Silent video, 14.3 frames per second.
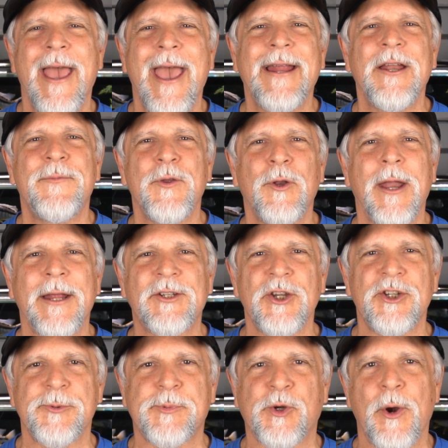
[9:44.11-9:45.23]
And if you'd like to
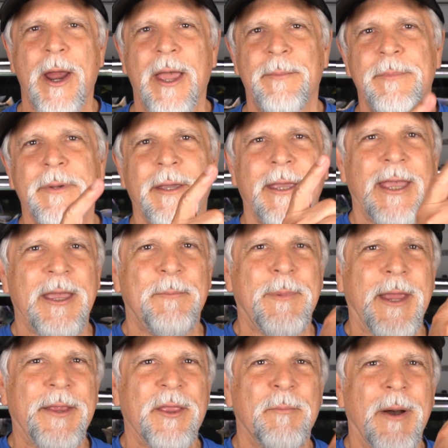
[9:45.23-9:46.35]
subscribe, hit me
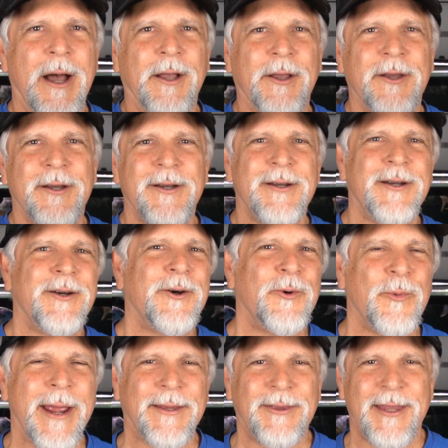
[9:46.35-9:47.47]
in the mug
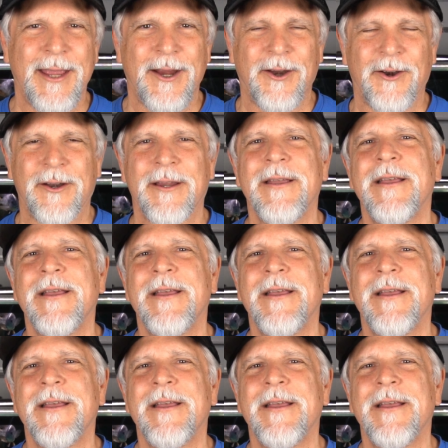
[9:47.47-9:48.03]
right there.